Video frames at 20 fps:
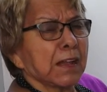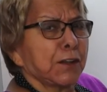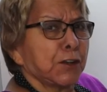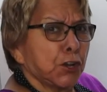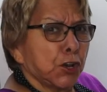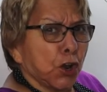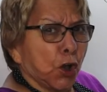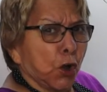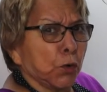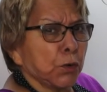
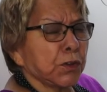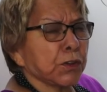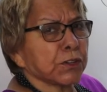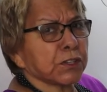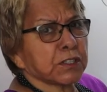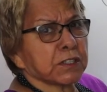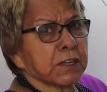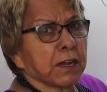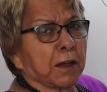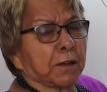Know your
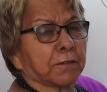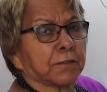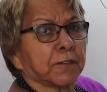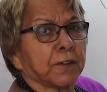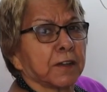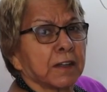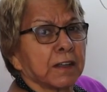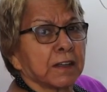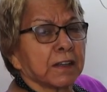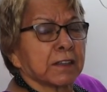stuff.
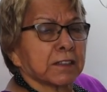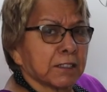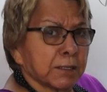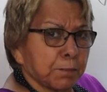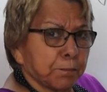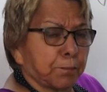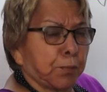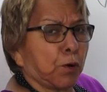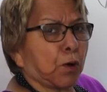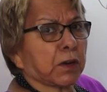It's
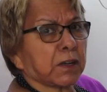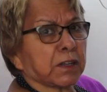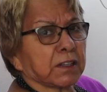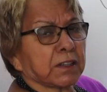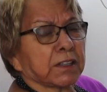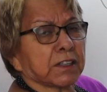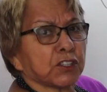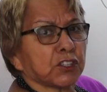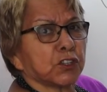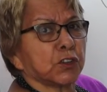
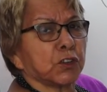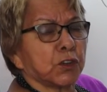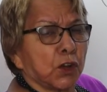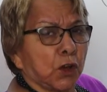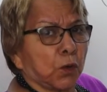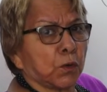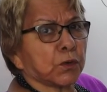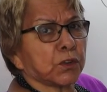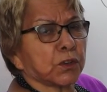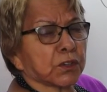important that you
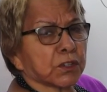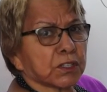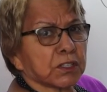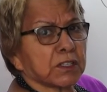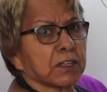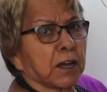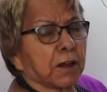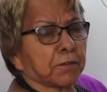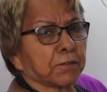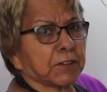know your
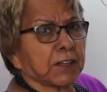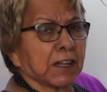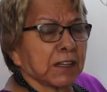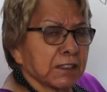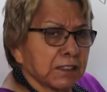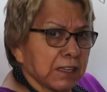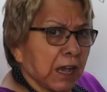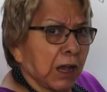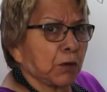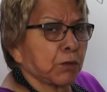stuff.
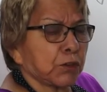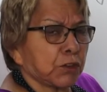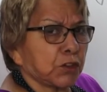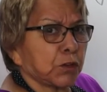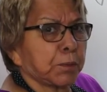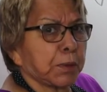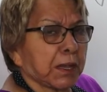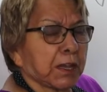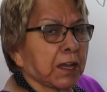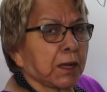That's how you
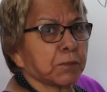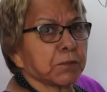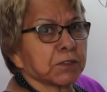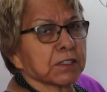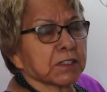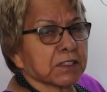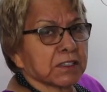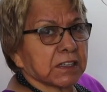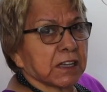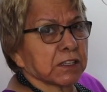become
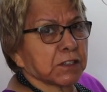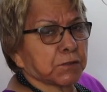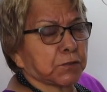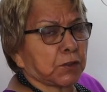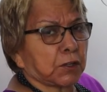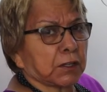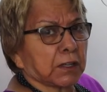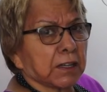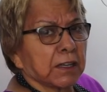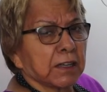
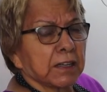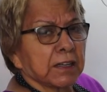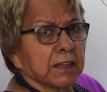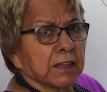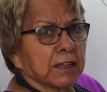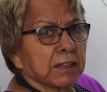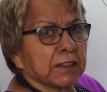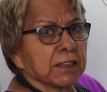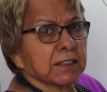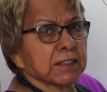successful
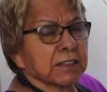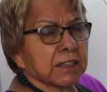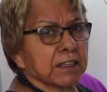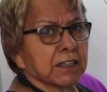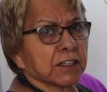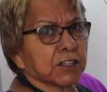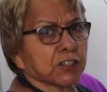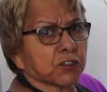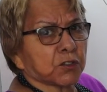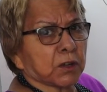in this
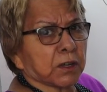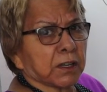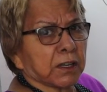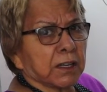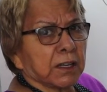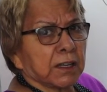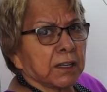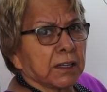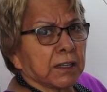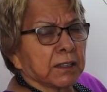industry.
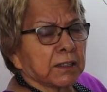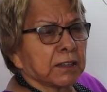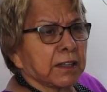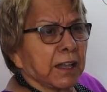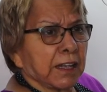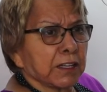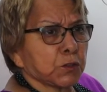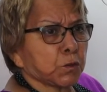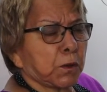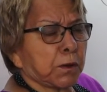
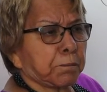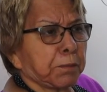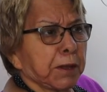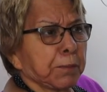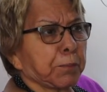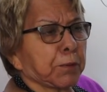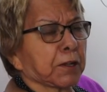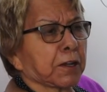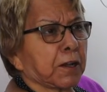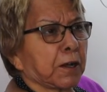That's when
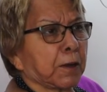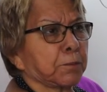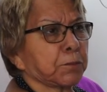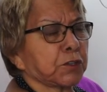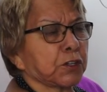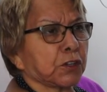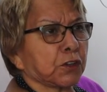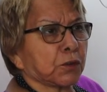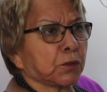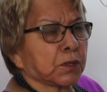people come
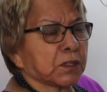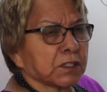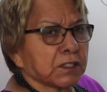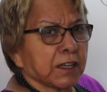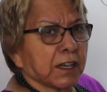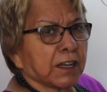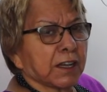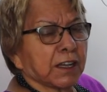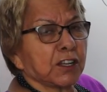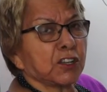to you and
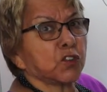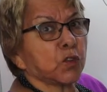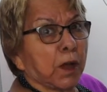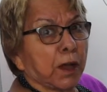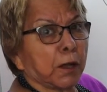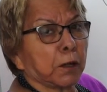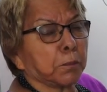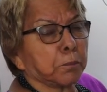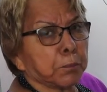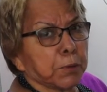say, can you
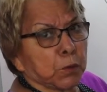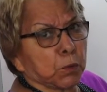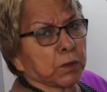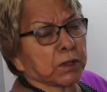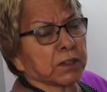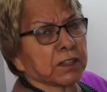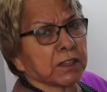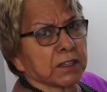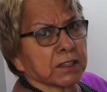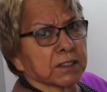help me
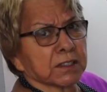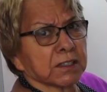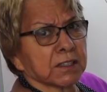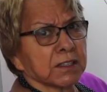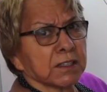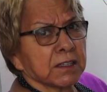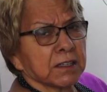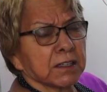with this?